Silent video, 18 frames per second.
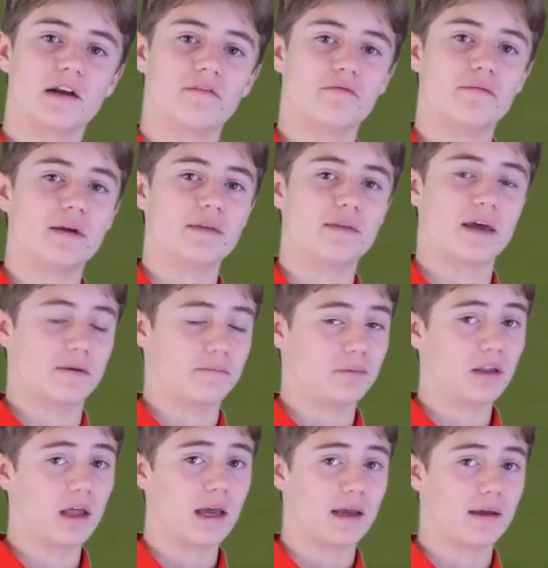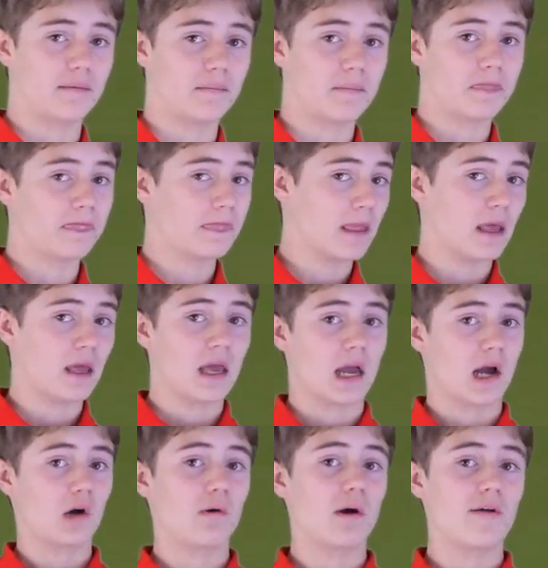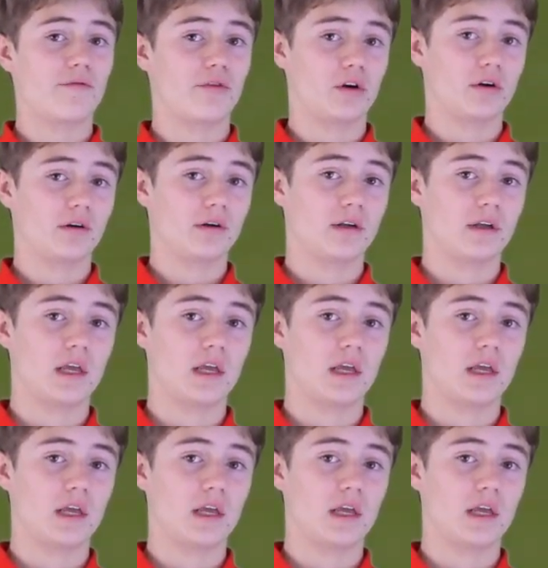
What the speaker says: have made that play. However,